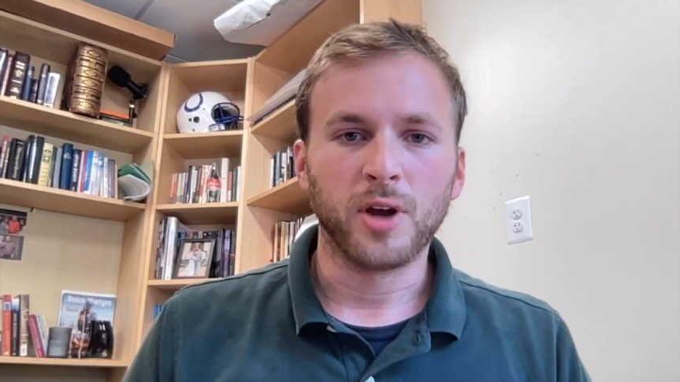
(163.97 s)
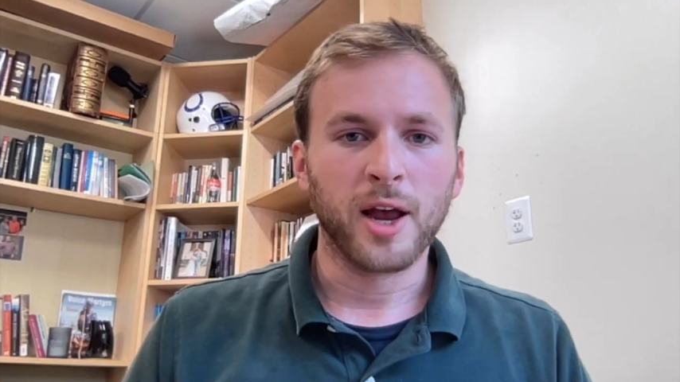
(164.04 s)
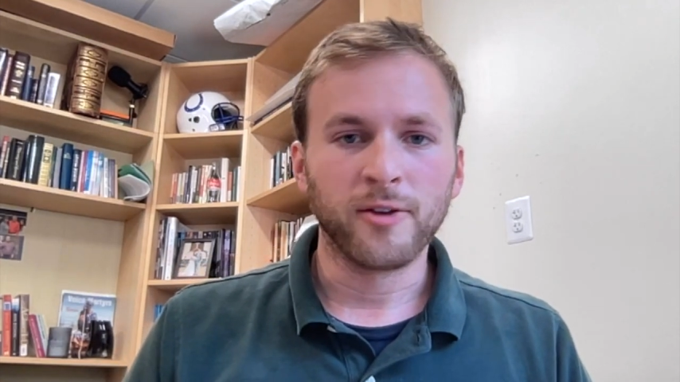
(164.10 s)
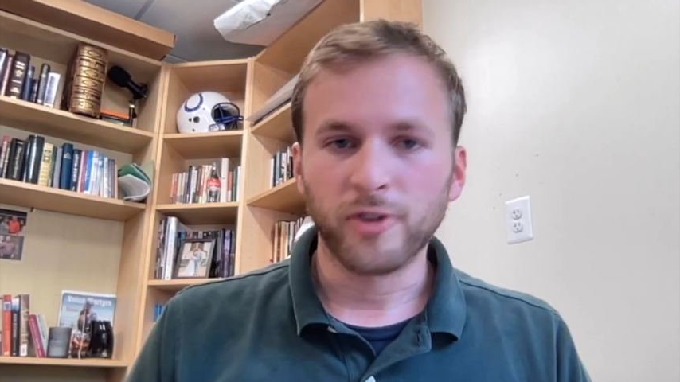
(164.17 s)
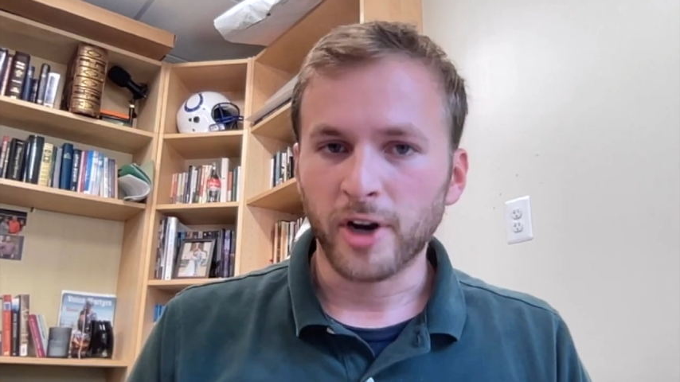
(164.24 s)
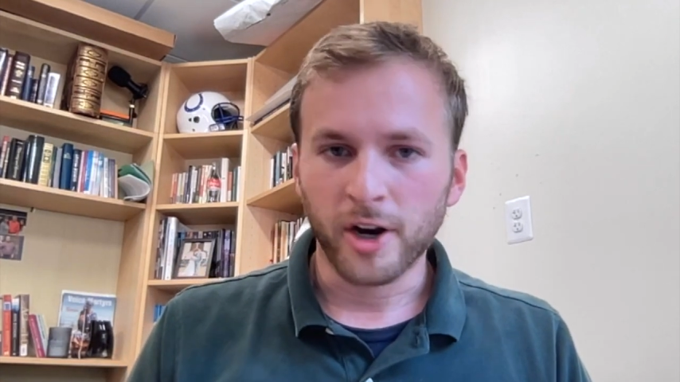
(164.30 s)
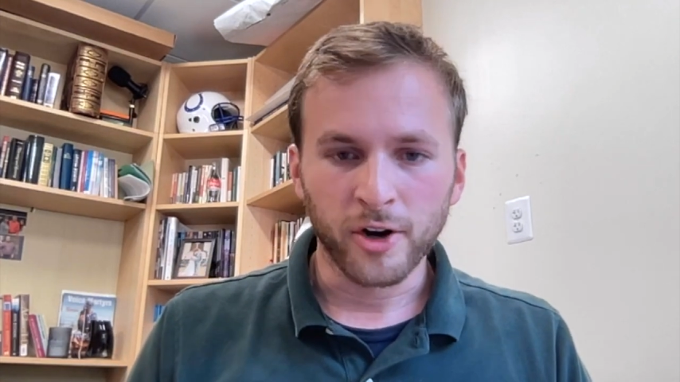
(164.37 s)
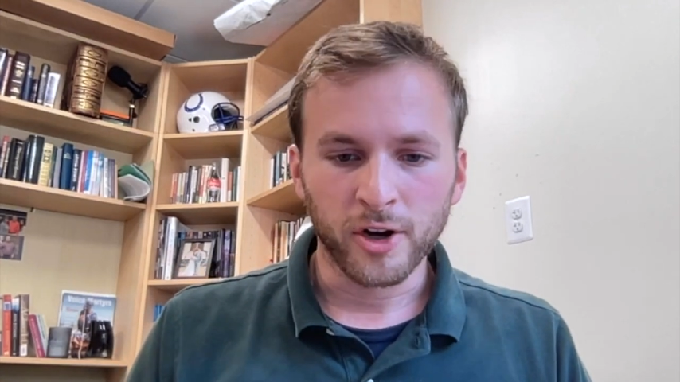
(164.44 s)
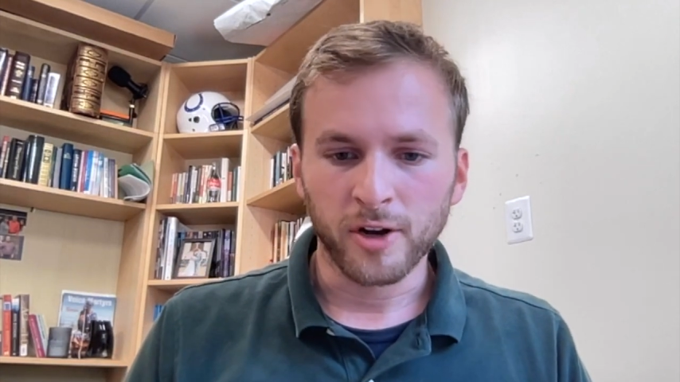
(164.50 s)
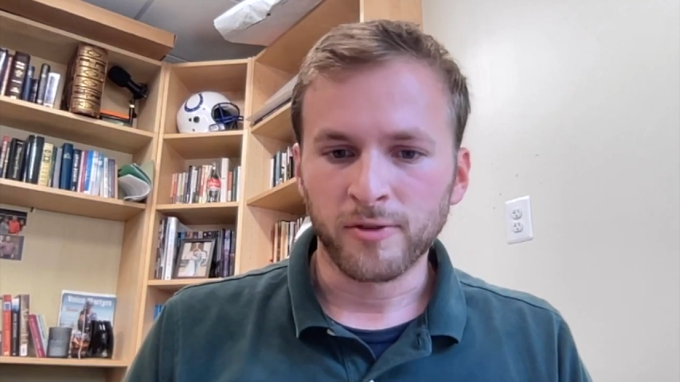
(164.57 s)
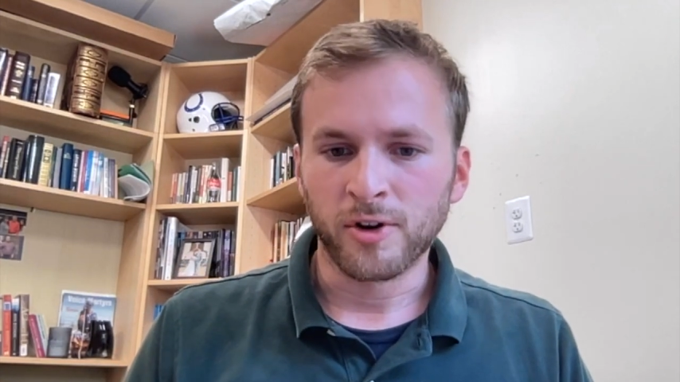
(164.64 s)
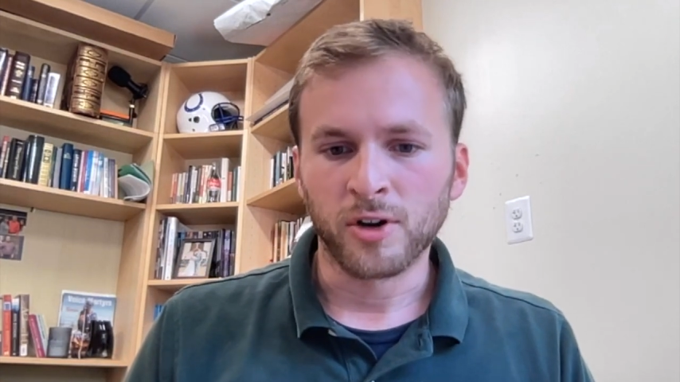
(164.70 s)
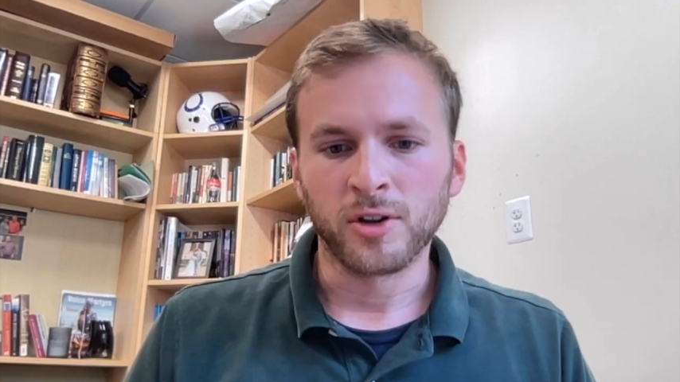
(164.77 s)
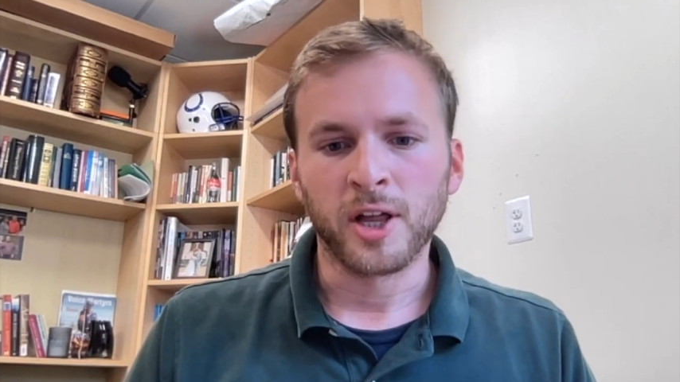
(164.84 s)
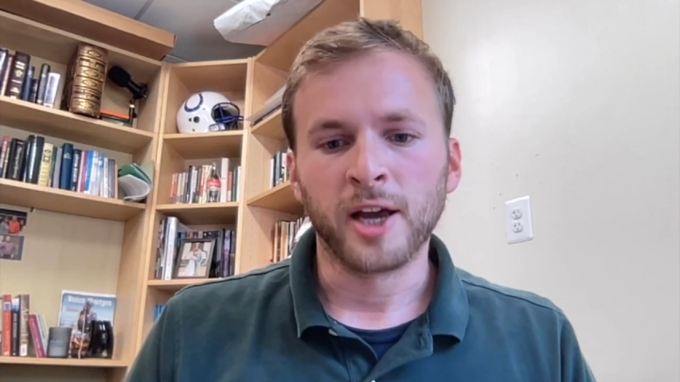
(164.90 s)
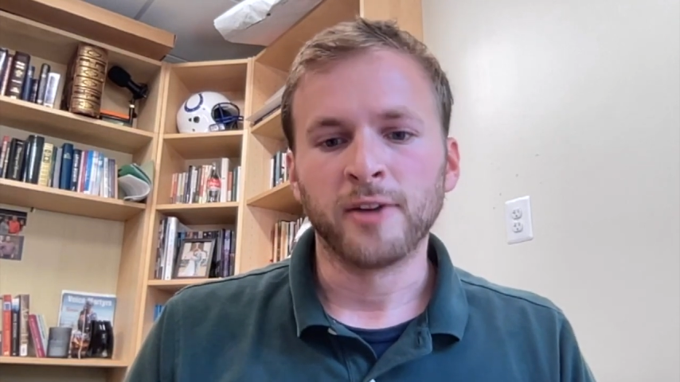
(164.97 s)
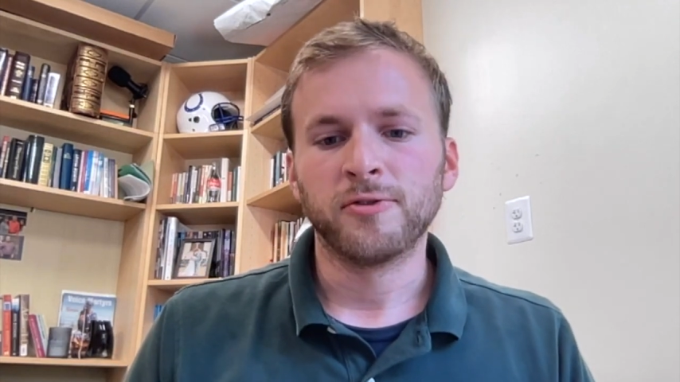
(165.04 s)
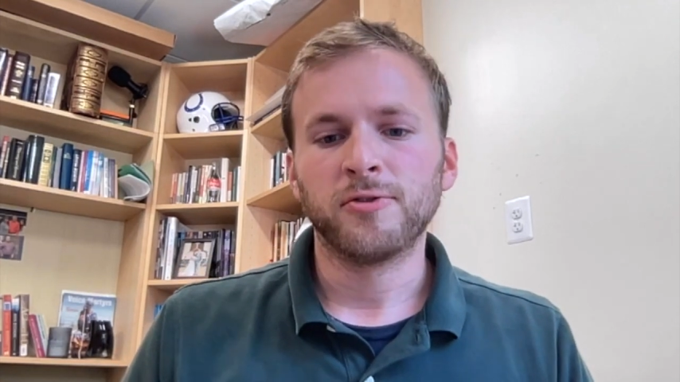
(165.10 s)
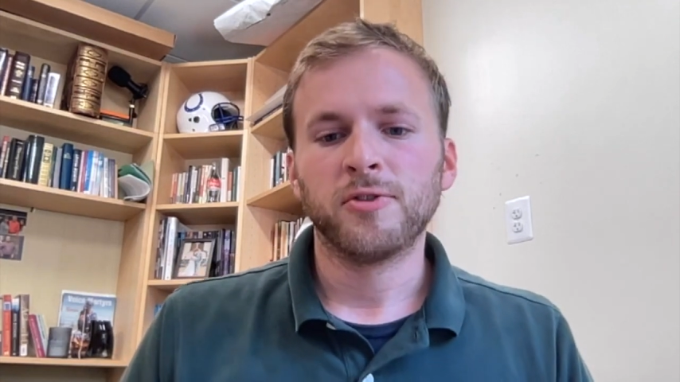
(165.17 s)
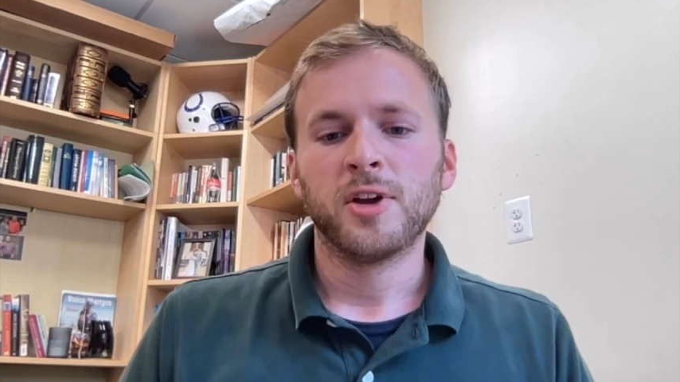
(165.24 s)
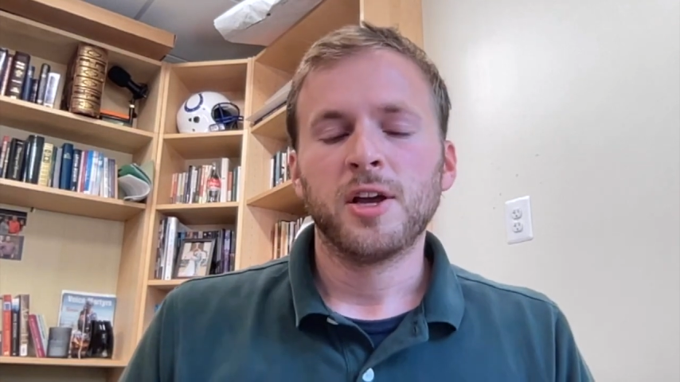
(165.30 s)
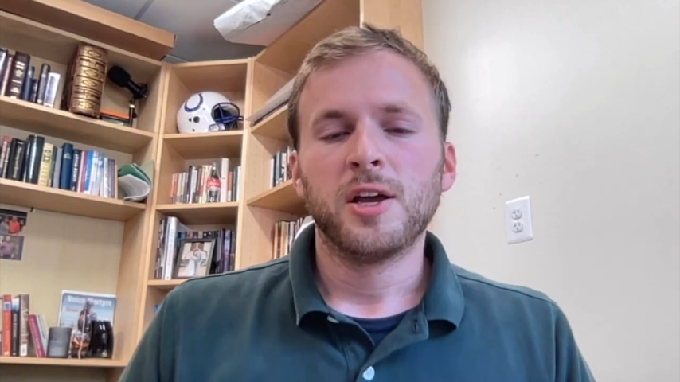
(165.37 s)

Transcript: every area of our life,